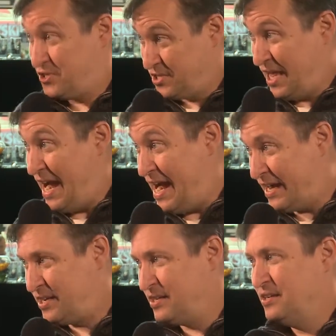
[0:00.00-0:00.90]

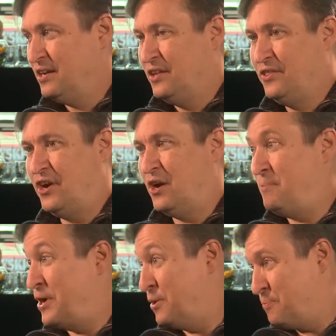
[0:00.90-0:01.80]
slack, they're
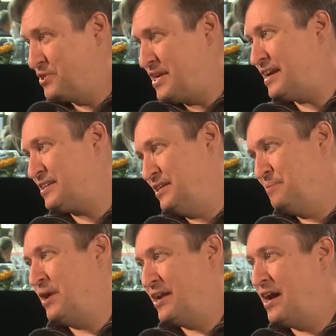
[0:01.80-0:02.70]
better
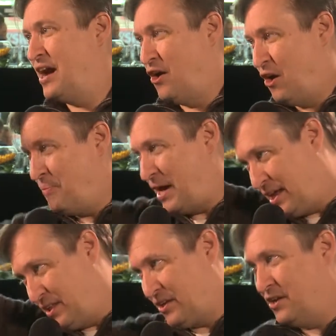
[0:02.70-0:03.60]
protected by not all
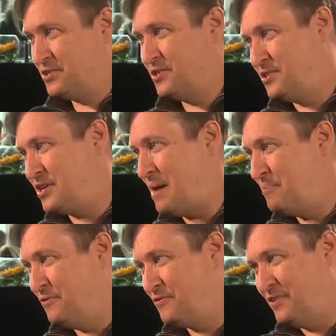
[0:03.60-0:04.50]
piling onto the
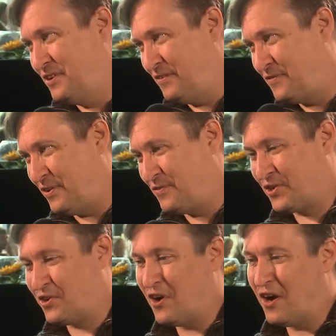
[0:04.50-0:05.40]
top of the
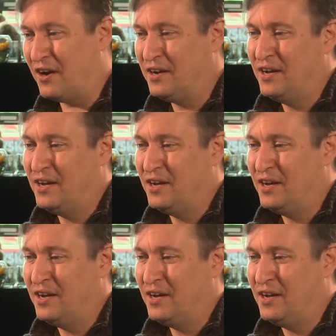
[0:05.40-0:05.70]
car.